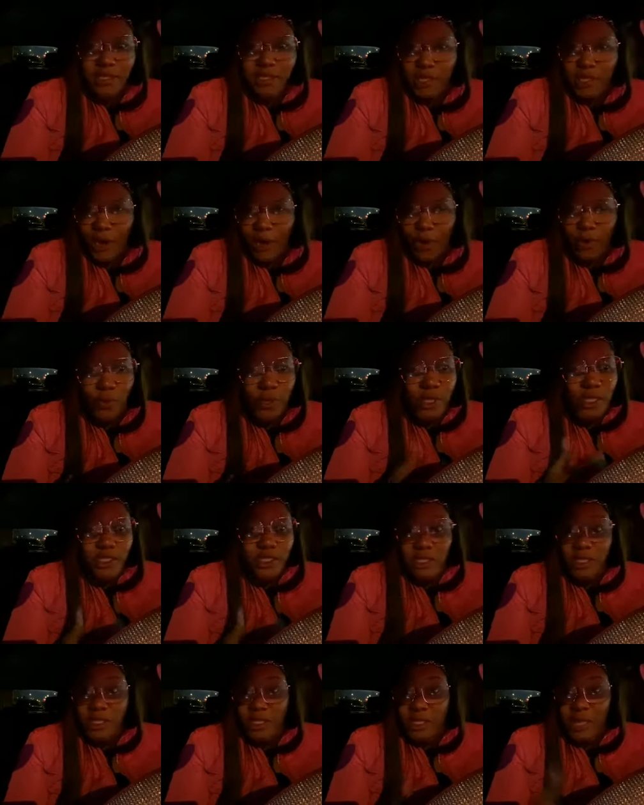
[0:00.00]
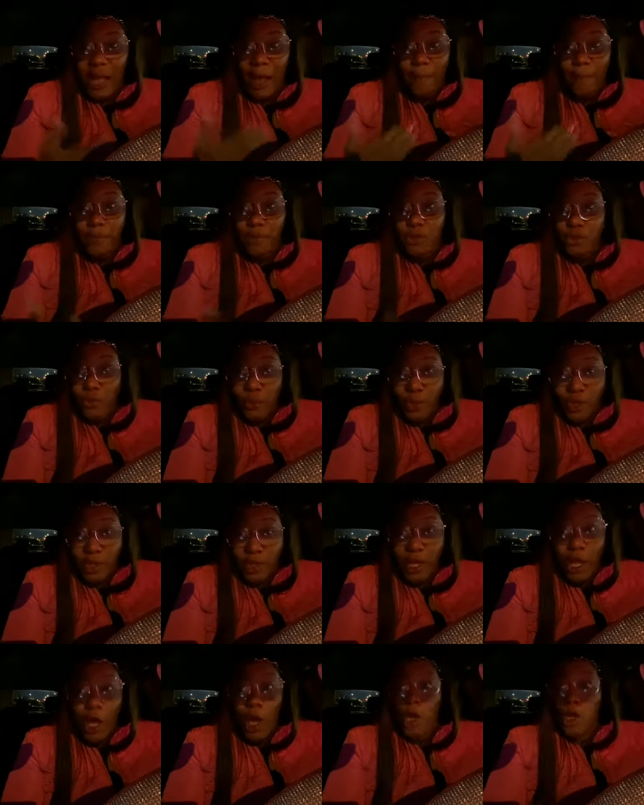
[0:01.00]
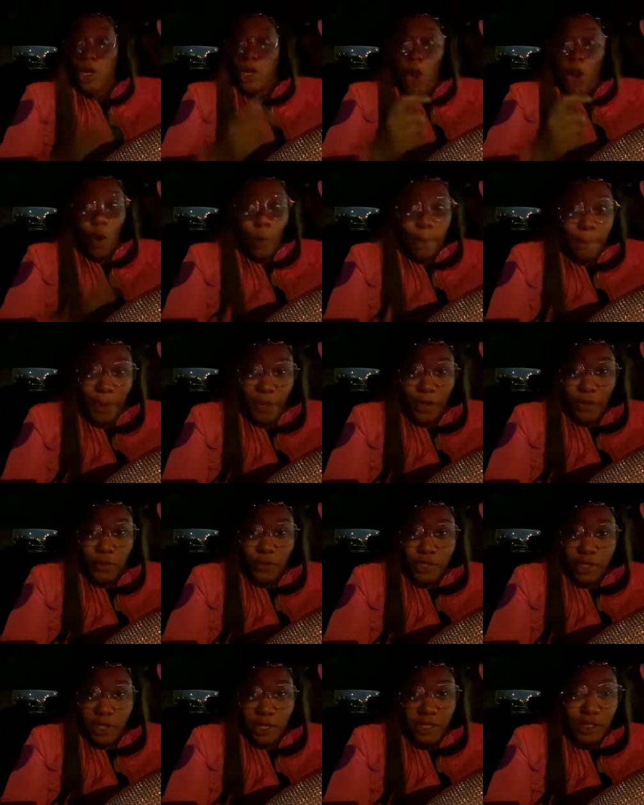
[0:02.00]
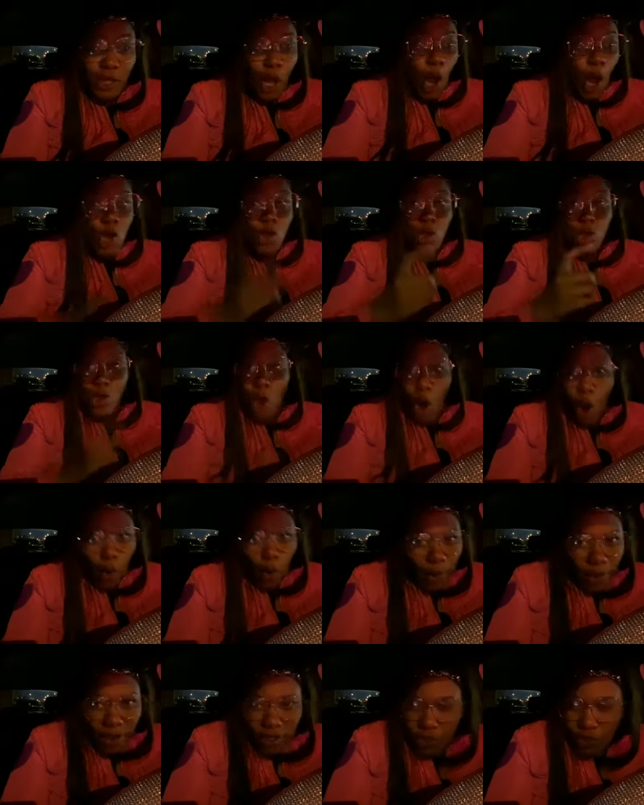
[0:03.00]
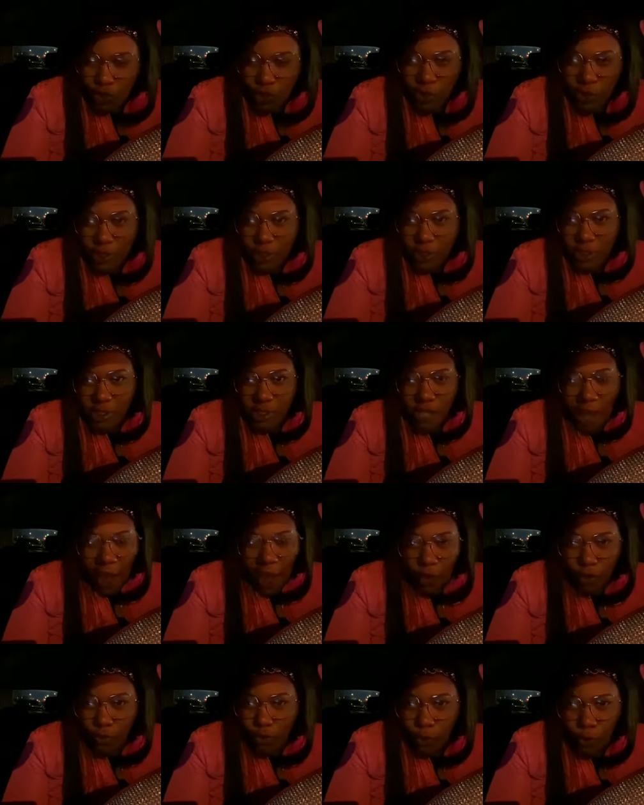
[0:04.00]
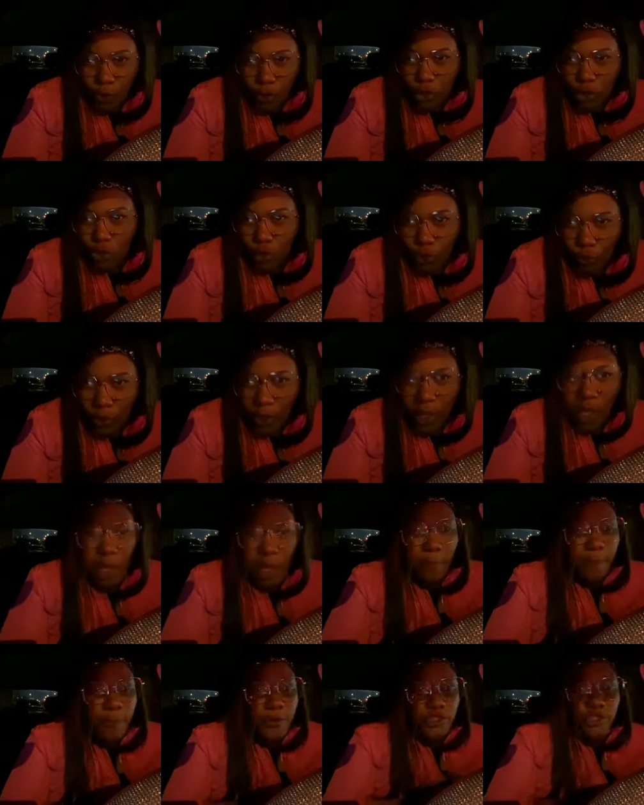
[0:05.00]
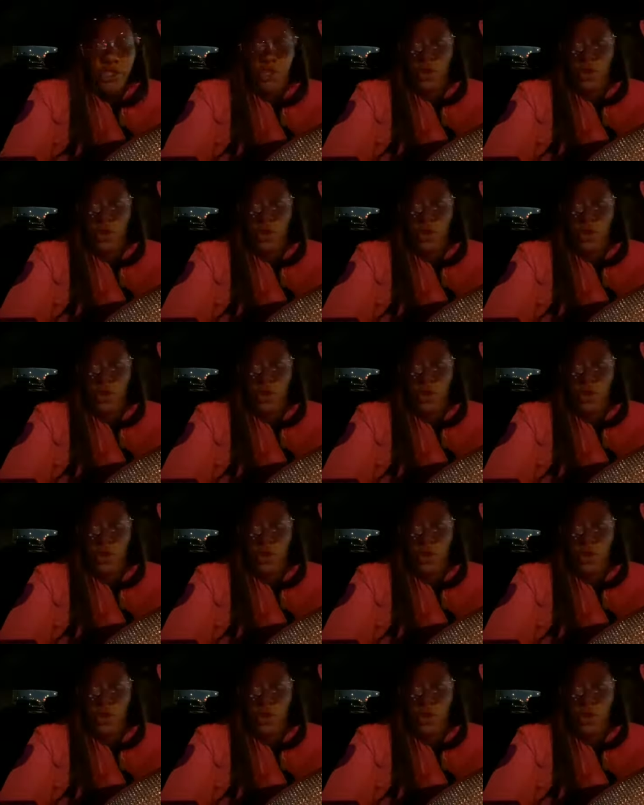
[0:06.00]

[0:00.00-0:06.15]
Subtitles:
know, listen, this is an opportunity. No penalties, no interest. Tackled onto it. Puts it